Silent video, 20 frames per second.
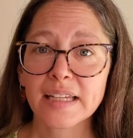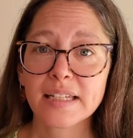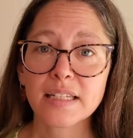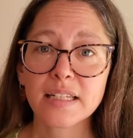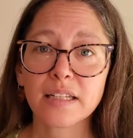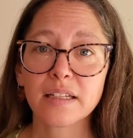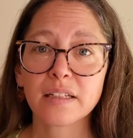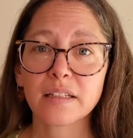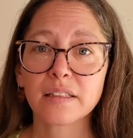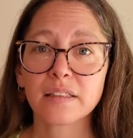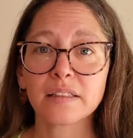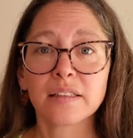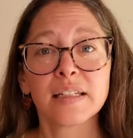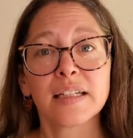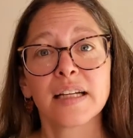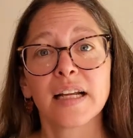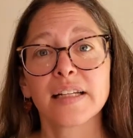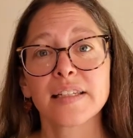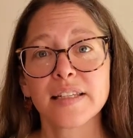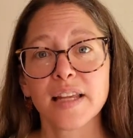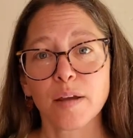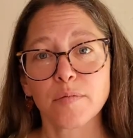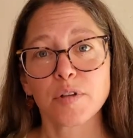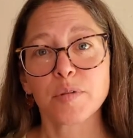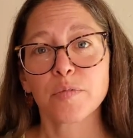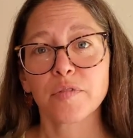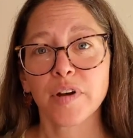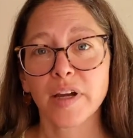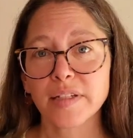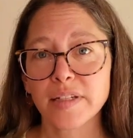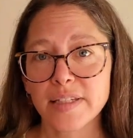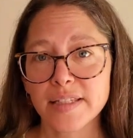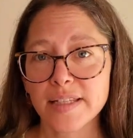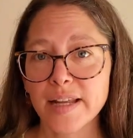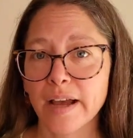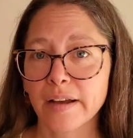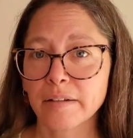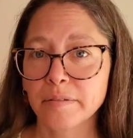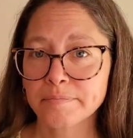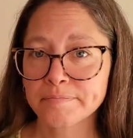until it's time to move on to
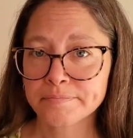snack.